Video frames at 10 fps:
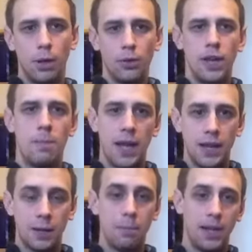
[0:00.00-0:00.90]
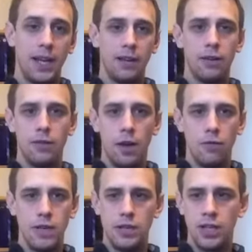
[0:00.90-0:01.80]
Blu-ray player that can play
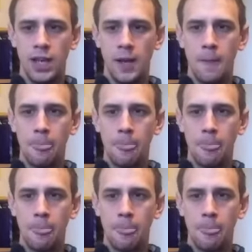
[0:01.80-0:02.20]
region A,